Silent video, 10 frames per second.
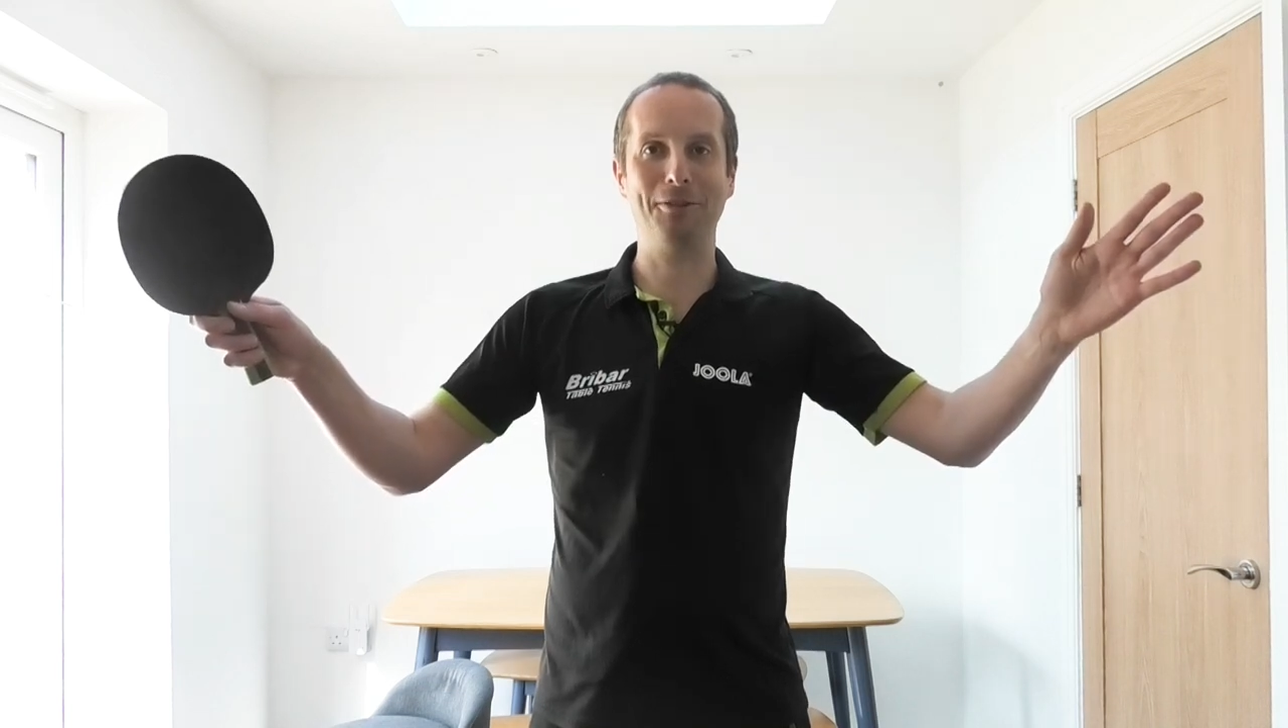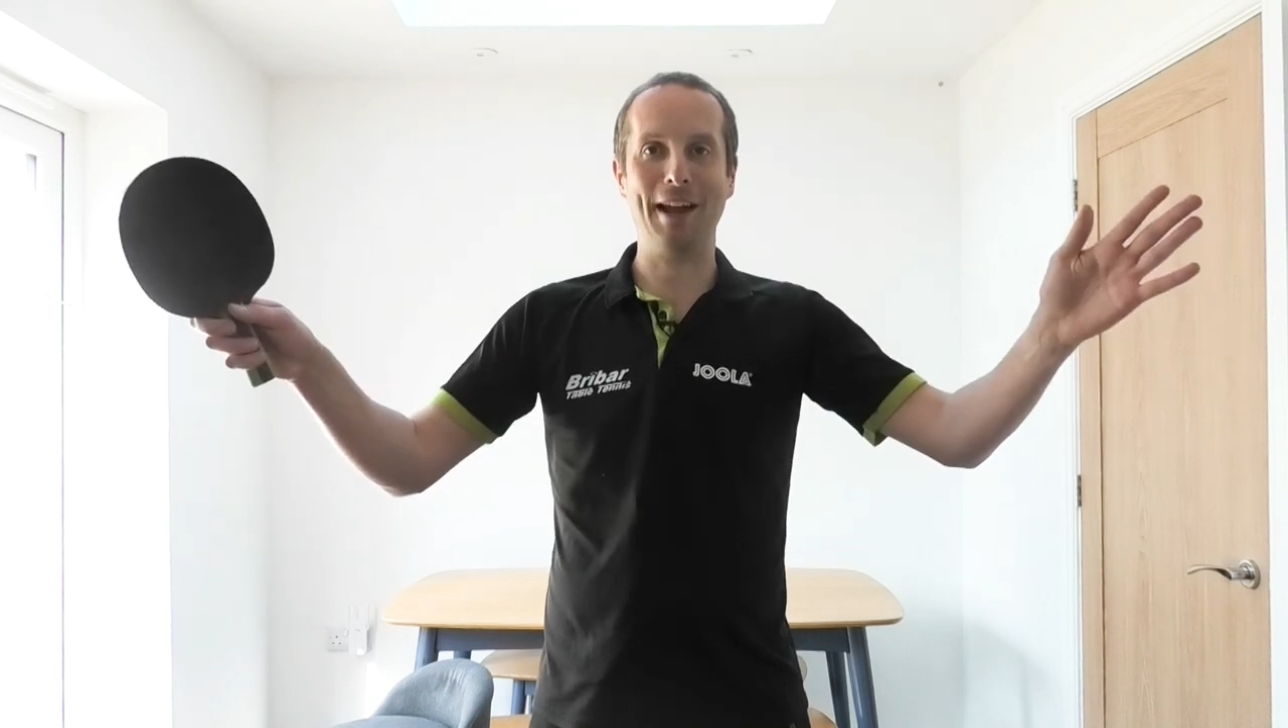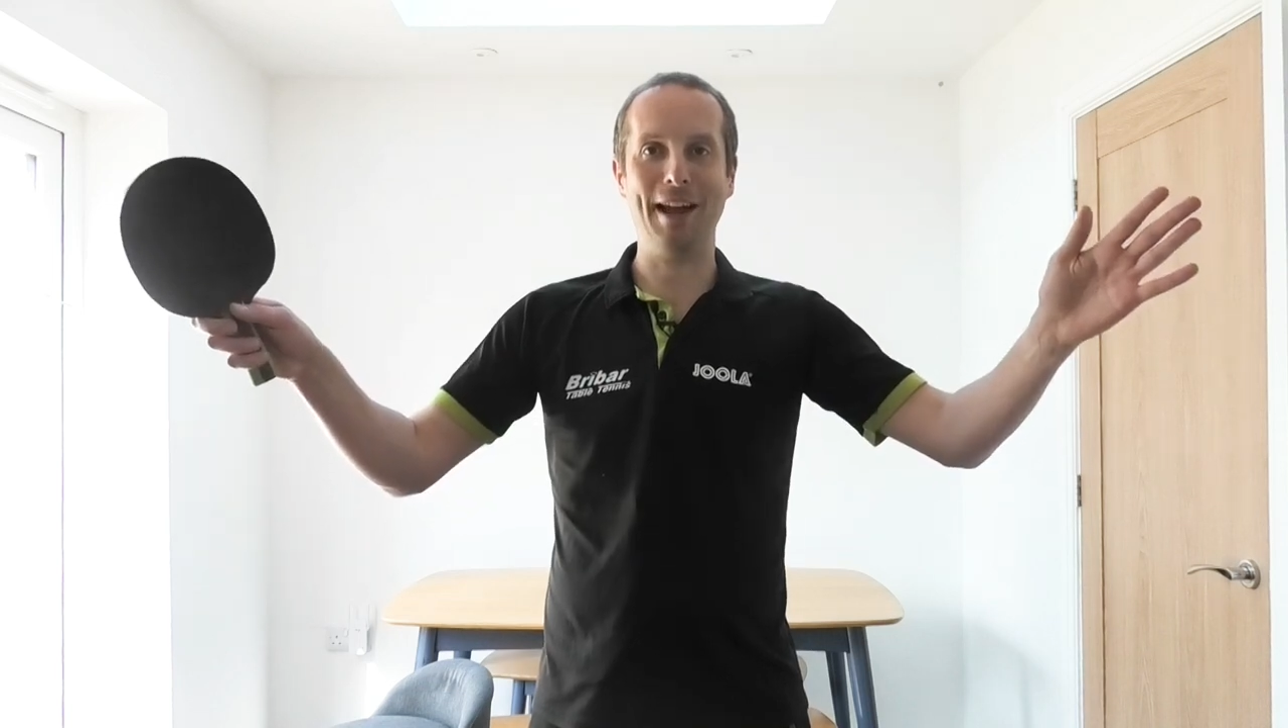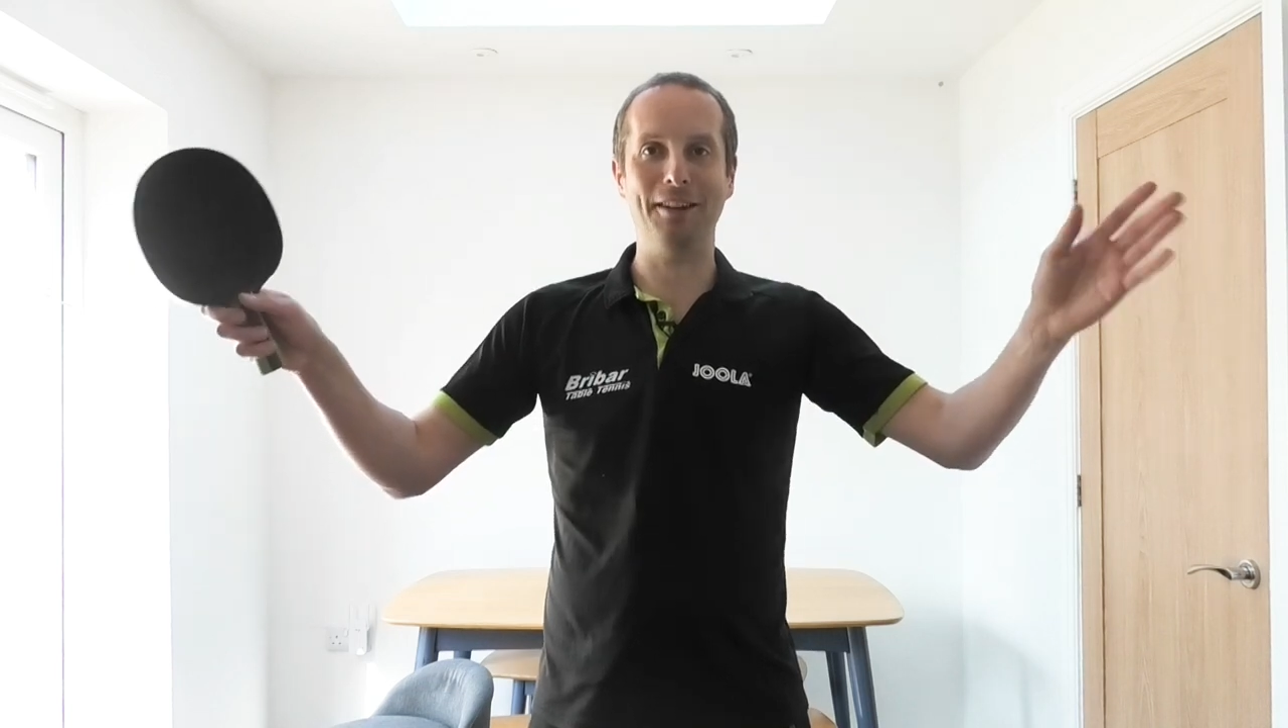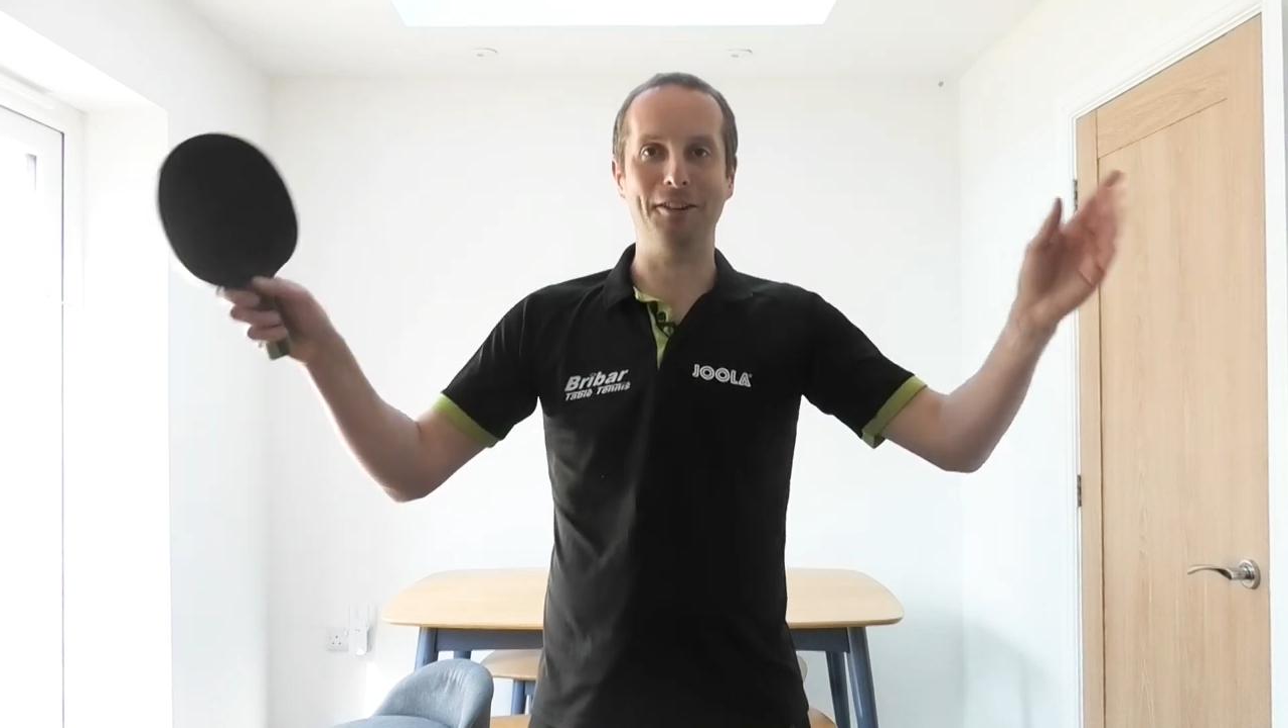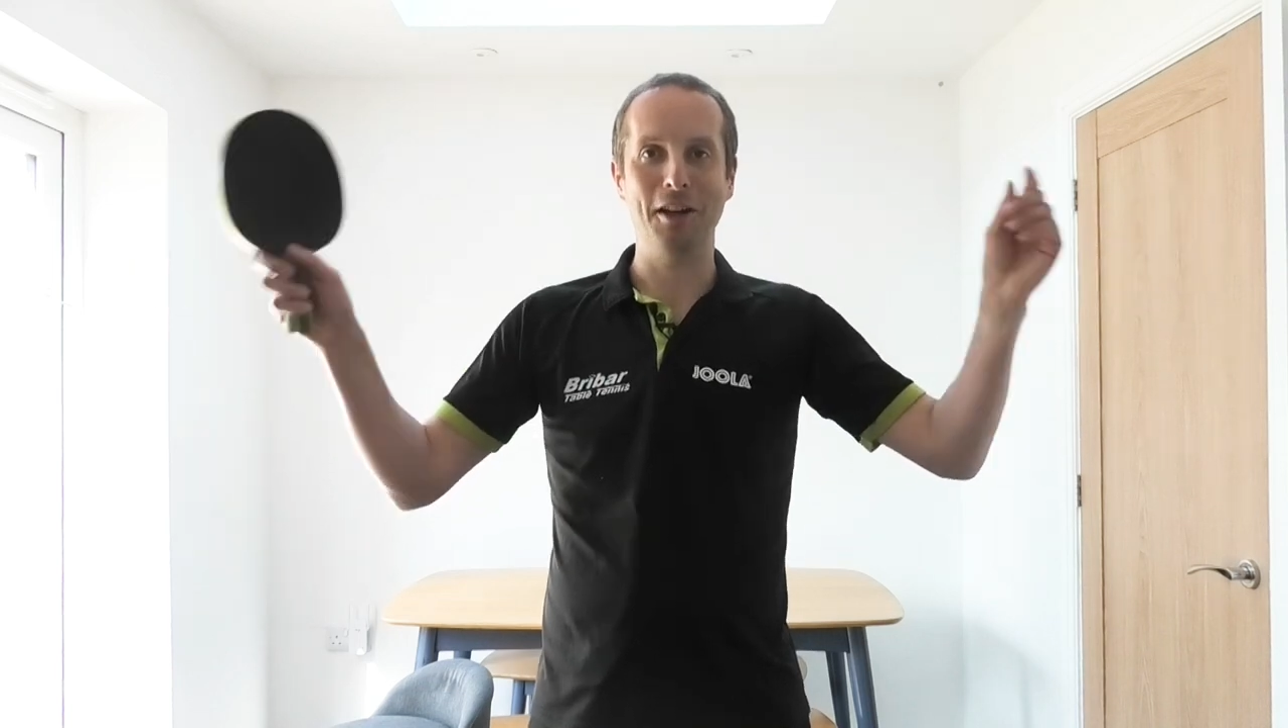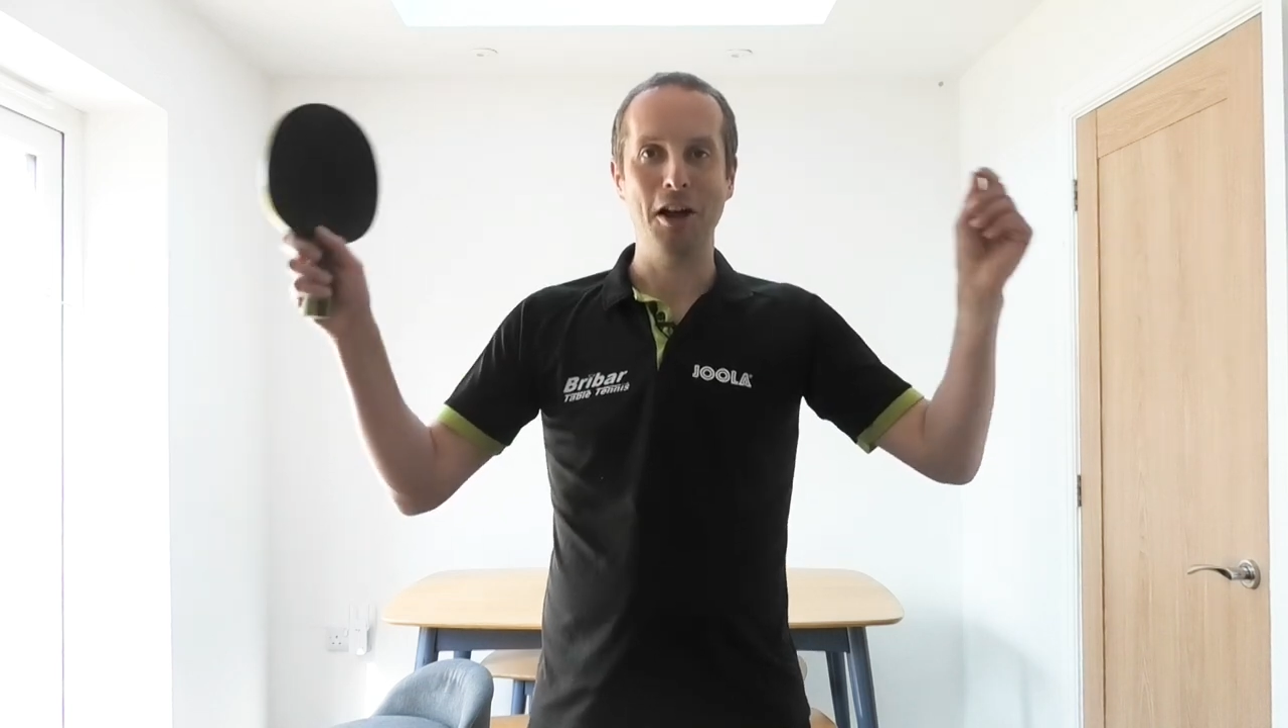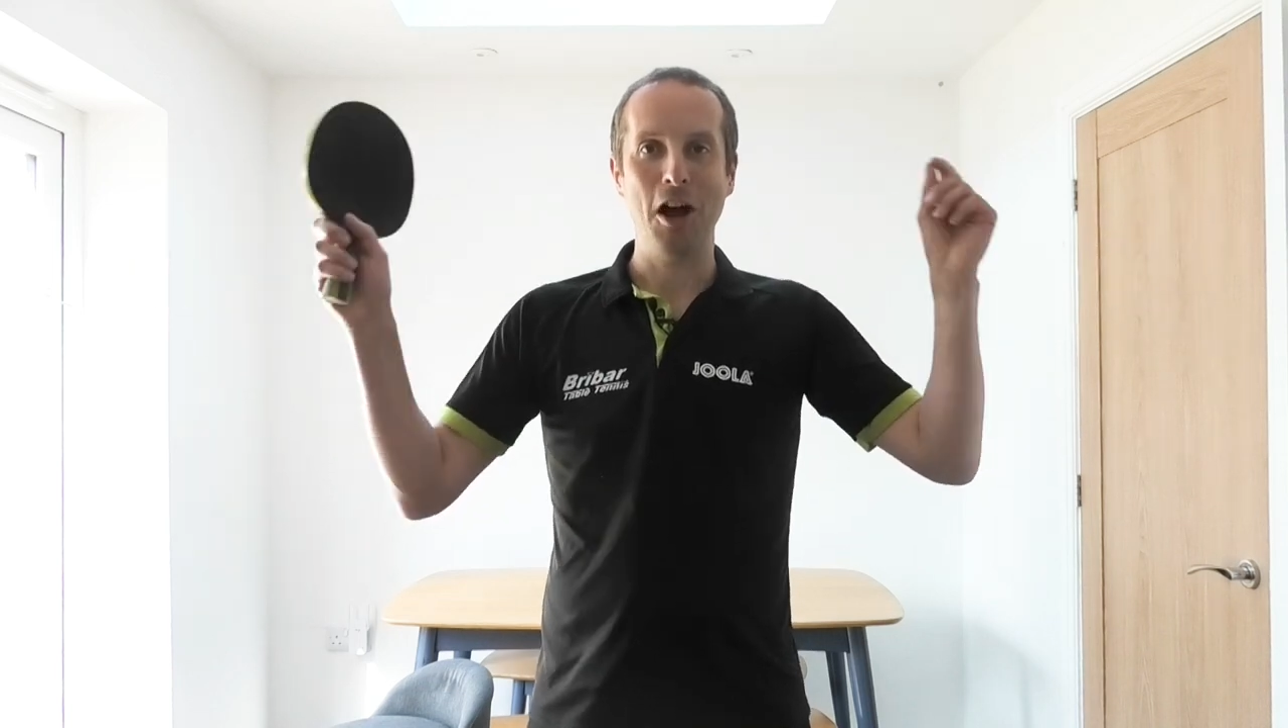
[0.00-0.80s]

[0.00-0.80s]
fans,